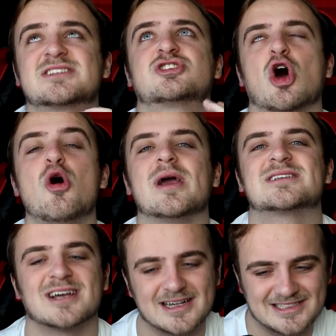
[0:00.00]
so
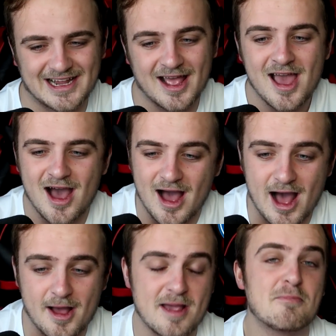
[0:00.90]
exciting.
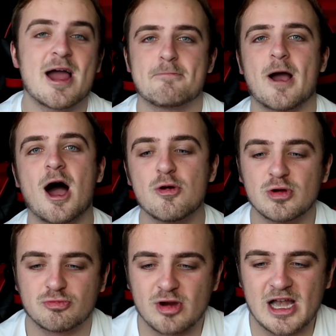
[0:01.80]
In my opinion, I
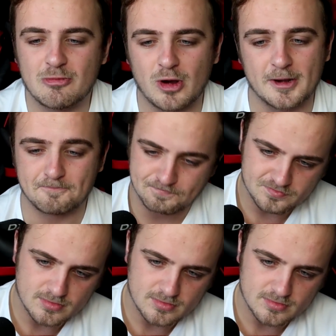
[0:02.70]
would really want